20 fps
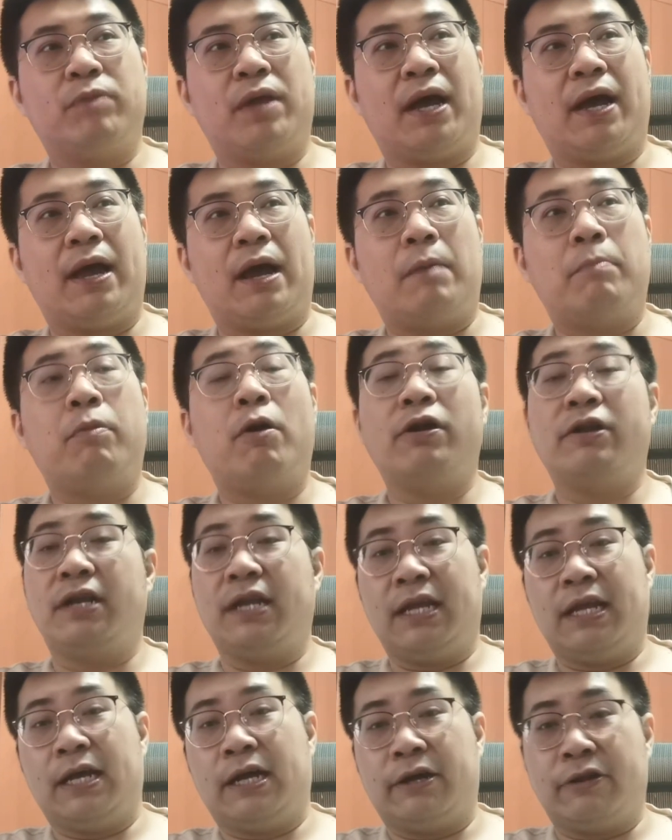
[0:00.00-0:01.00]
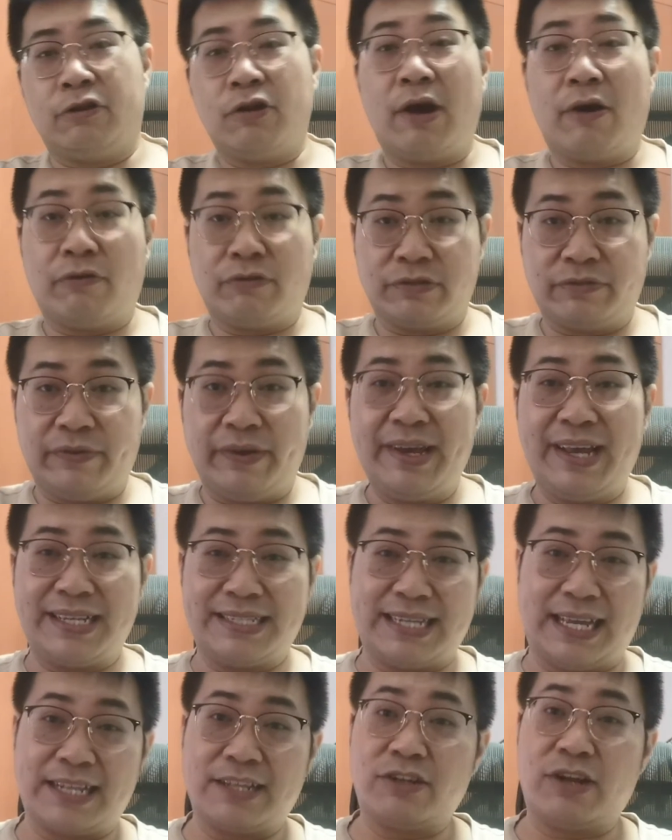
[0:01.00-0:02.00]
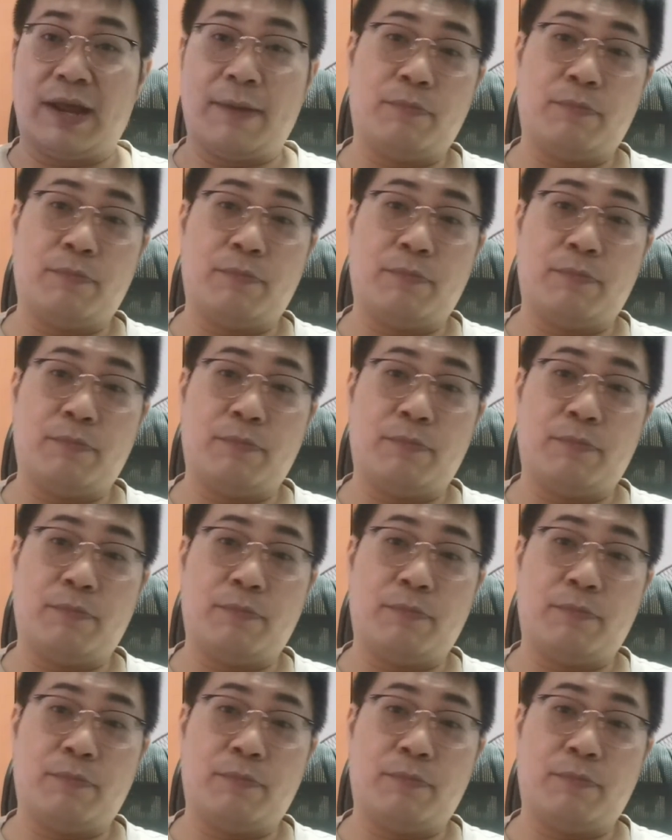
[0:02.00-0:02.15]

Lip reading: I bought the I was very excited.